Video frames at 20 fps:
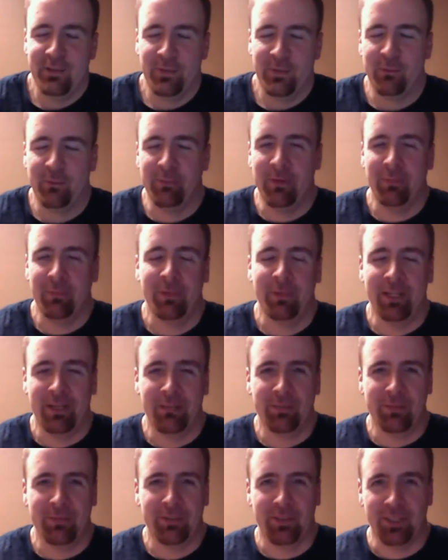to bump it up
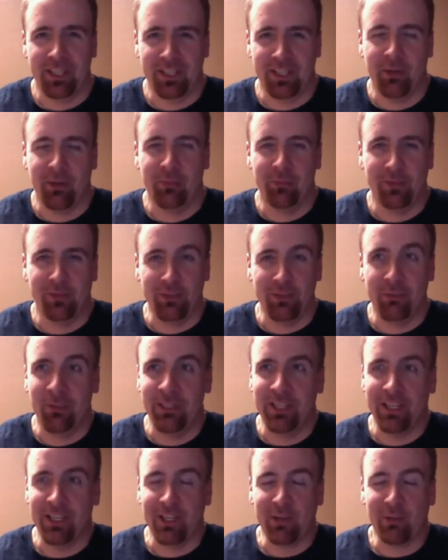so that hopefully one day
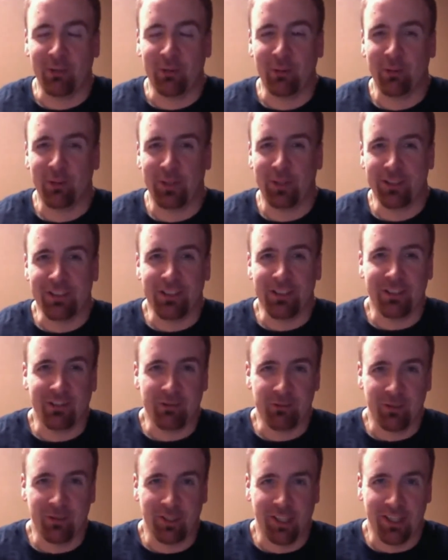you will go out there and
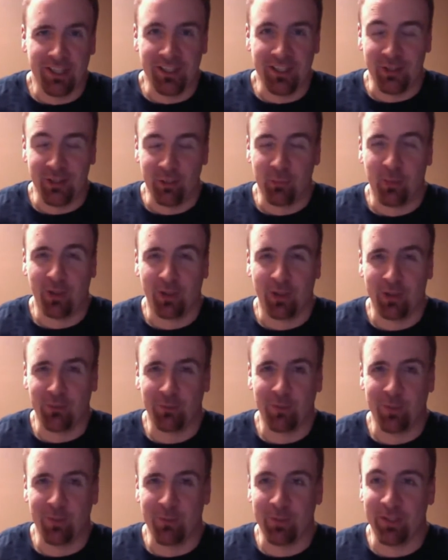try your Morgan
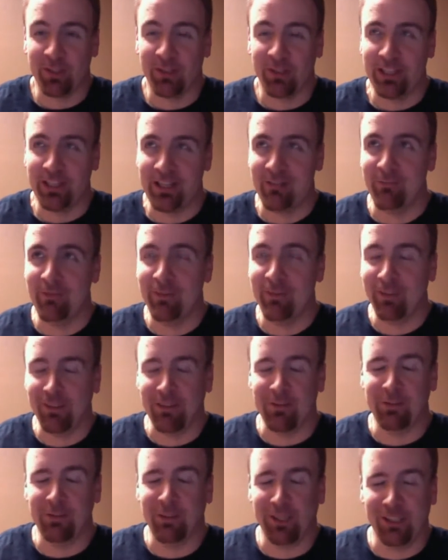Freeman on a very,
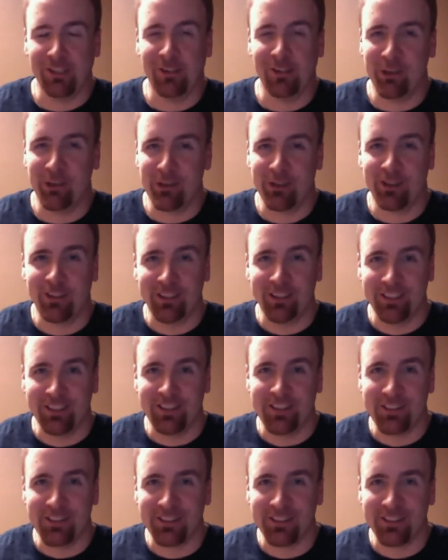very large audience.